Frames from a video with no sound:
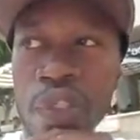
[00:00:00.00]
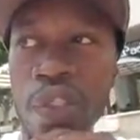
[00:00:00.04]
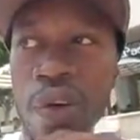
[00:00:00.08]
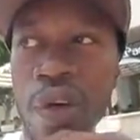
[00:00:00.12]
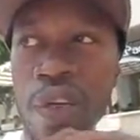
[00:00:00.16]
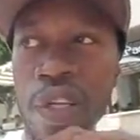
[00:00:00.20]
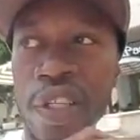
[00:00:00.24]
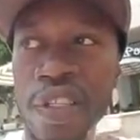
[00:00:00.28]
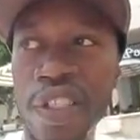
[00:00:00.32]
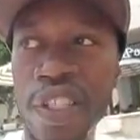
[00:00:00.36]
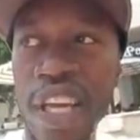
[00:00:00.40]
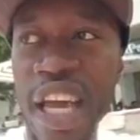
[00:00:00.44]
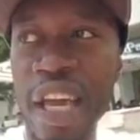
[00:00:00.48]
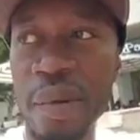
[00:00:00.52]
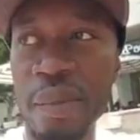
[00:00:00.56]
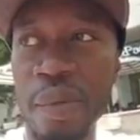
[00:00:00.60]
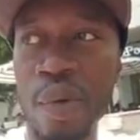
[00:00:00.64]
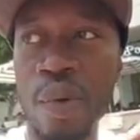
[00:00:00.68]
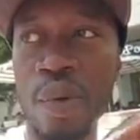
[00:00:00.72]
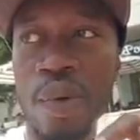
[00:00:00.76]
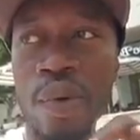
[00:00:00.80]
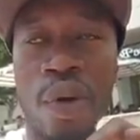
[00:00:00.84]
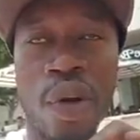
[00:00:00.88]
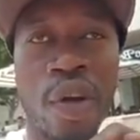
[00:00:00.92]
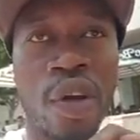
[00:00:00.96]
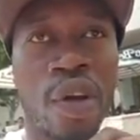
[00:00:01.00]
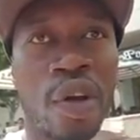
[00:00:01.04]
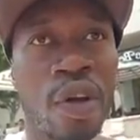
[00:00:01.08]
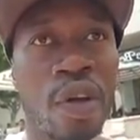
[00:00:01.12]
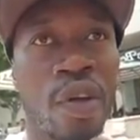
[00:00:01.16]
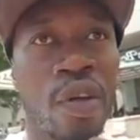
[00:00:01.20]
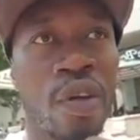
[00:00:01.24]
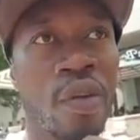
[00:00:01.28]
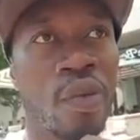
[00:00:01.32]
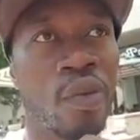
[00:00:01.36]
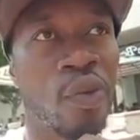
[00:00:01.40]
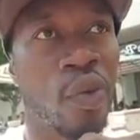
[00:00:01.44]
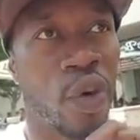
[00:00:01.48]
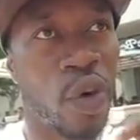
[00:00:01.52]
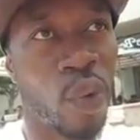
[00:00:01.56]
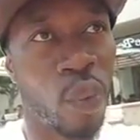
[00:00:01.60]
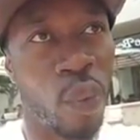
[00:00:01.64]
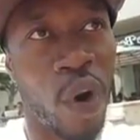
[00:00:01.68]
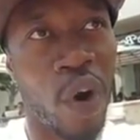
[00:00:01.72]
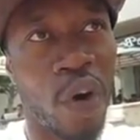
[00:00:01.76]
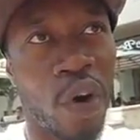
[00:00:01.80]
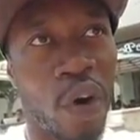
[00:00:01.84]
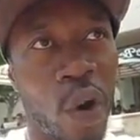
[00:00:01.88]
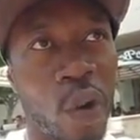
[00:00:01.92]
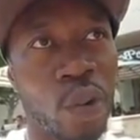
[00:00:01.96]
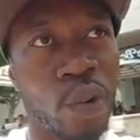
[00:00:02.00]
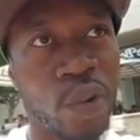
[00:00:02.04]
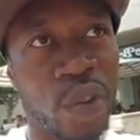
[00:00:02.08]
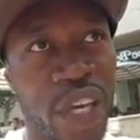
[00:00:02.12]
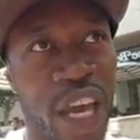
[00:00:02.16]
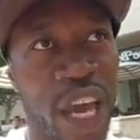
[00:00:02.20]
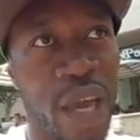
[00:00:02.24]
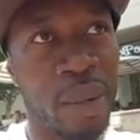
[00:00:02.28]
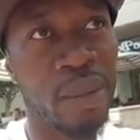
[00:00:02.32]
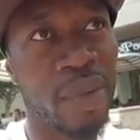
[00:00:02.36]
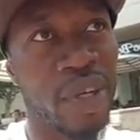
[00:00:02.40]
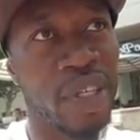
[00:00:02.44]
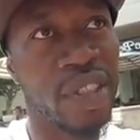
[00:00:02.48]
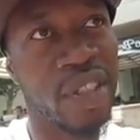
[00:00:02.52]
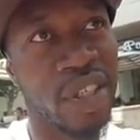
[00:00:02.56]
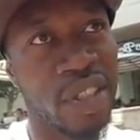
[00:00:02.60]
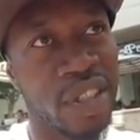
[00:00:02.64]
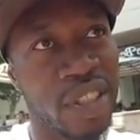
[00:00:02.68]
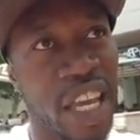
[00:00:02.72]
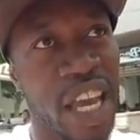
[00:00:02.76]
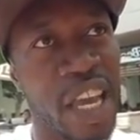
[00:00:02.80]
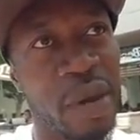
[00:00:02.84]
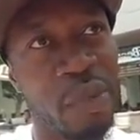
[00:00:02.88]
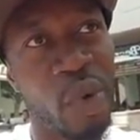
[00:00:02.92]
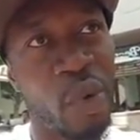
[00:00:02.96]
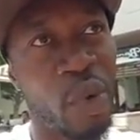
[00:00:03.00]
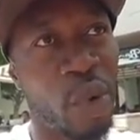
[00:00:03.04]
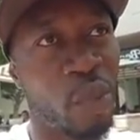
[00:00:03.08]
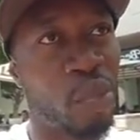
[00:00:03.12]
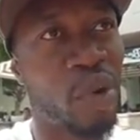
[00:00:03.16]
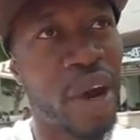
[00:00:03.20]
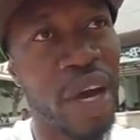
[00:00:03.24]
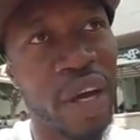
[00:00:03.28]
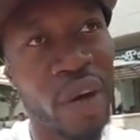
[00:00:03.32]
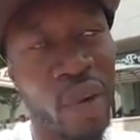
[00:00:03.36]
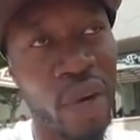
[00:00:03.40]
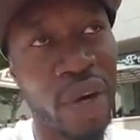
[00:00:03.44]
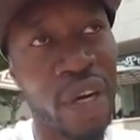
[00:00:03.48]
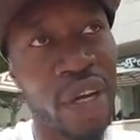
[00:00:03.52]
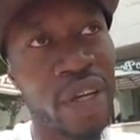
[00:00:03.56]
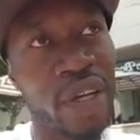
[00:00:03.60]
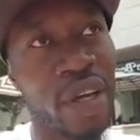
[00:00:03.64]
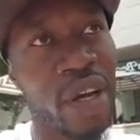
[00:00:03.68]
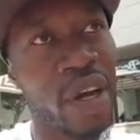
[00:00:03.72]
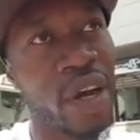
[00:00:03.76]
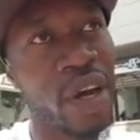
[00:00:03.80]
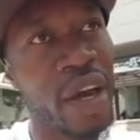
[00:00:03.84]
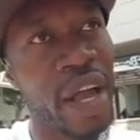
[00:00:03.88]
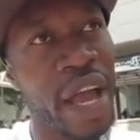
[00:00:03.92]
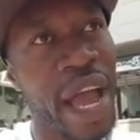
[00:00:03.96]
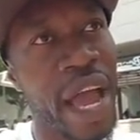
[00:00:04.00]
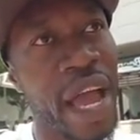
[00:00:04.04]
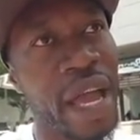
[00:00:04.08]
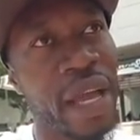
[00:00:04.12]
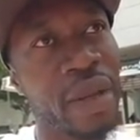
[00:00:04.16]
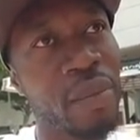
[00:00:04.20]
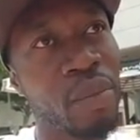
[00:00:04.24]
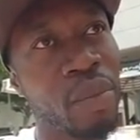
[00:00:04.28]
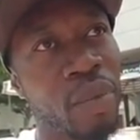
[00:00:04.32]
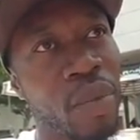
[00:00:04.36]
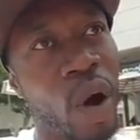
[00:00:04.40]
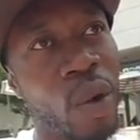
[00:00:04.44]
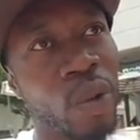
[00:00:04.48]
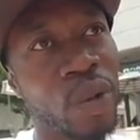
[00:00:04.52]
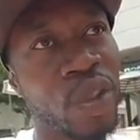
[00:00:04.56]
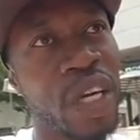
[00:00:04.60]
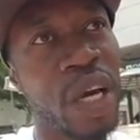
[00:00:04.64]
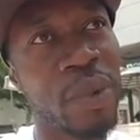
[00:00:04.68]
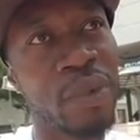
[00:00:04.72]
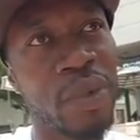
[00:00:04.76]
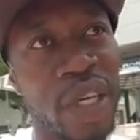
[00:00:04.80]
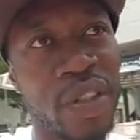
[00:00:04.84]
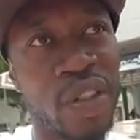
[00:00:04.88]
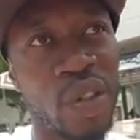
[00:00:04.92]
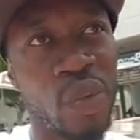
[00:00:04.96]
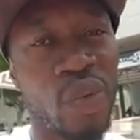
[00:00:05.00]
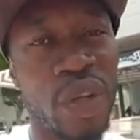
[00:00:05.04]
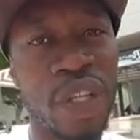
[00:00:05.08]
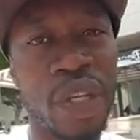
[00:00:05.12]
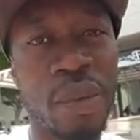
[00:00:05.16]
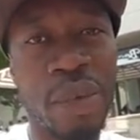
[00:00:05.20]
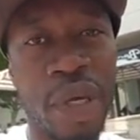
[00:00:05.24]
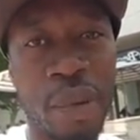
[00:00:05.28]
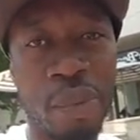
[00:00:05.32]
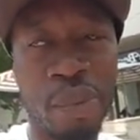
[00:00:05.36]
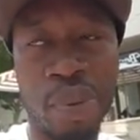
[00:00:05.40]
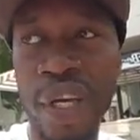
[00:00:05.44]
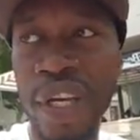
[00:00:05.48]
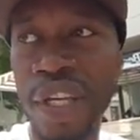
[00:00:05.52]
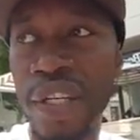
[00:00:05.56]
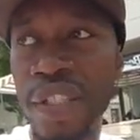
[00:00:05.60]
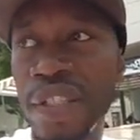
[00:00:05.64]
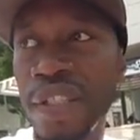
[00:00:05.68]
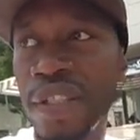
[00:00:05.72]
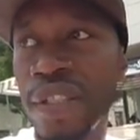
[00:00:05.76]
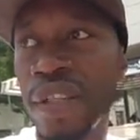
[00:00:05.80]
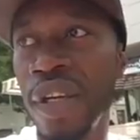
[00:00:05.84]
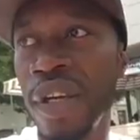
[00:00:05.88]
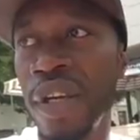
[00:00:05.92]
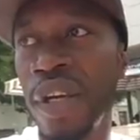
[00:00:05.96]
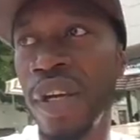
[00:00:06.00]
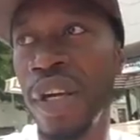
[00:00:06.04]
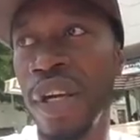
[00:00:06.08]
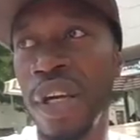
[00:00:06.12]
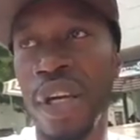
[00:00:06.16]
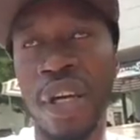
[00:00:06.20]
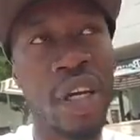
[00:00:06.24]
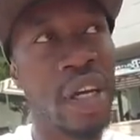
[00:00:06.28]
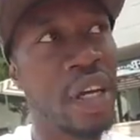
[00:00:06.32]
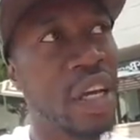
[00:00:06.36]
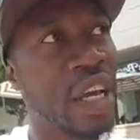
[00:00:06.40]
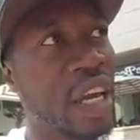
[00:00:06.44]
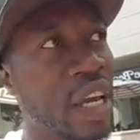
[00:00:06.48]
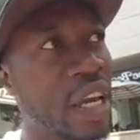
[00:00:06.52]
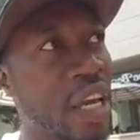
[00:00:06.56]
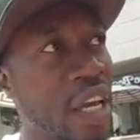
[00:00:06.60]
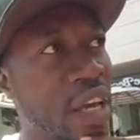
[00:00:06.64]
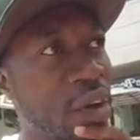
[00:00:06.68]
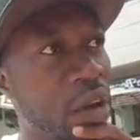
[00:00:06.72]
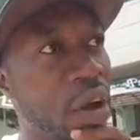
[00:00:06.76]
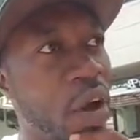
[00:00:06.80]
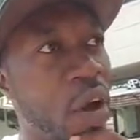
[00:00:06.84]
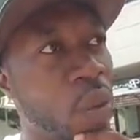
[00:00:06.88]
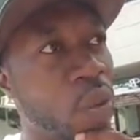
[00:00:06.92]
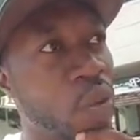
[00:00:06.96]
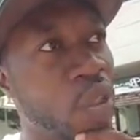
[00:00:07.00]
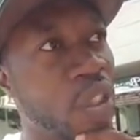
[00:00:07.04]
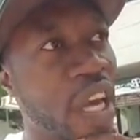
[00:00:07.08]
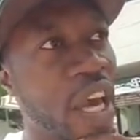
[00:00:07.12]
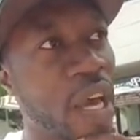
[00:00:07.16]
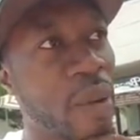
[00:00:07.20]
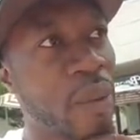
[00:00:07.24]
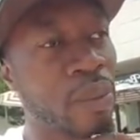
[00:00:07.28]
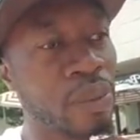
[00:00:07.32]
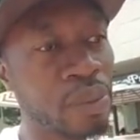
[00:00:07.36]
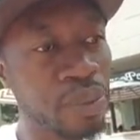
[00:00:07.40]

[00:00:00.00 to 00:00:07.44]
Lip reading: the table for the word Hotep. It's a table with bread on it. And Hotep doesn't really mean peace. Hotep,